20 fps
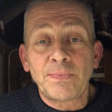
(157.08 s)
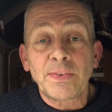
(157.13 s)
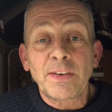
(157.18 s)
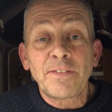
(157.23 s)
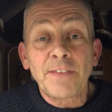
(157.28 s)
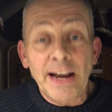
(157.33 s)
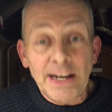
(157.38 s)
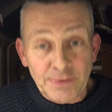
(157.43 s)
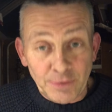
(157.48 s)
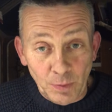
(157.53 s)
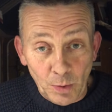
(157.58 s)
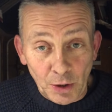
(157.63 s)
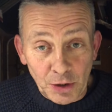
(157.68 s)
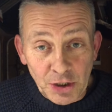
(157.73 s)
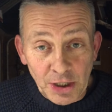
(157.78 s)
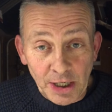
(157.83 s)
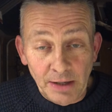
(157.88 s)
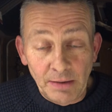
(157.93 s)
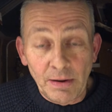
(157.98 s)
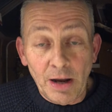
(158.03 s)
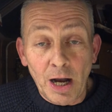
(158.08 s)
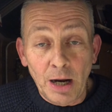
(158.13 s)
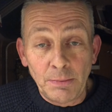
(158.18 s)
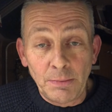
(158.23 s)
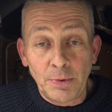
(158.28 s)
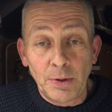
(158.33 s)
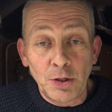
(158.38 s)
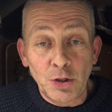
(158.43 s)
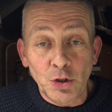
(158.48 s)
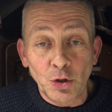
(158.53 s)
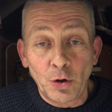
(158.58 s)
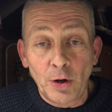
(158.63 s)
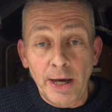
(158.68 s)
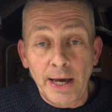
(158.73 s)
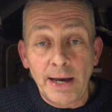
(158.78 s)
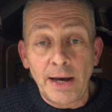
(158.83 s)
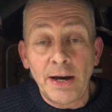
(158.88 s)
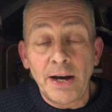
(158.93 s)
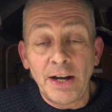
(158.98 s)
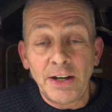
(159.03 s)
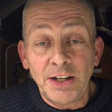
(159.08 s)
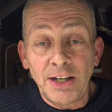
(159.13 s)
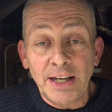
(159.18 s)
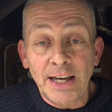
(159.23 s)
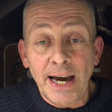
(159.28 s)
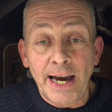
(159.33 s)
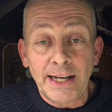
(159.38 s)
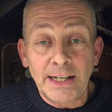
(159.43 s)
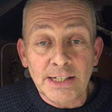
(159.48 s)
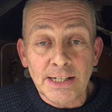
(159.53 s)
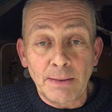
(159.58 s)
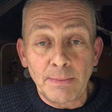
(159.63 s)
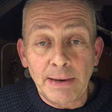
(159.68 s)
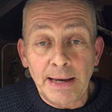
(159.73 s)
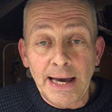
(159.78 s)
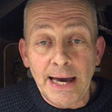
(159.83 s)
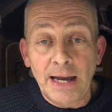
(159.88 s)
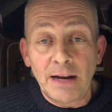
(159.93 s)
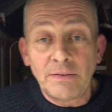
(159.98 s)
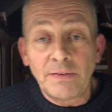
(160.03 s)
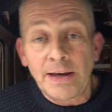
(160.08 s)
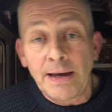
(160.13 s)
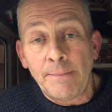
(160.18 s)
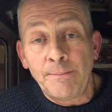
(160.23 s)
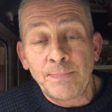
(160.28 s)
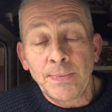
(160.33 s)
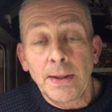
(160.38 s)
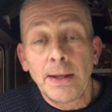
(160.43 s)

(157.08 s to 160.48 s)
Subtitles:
thanks for watching. Hope you enjoy it and you gain something out of it.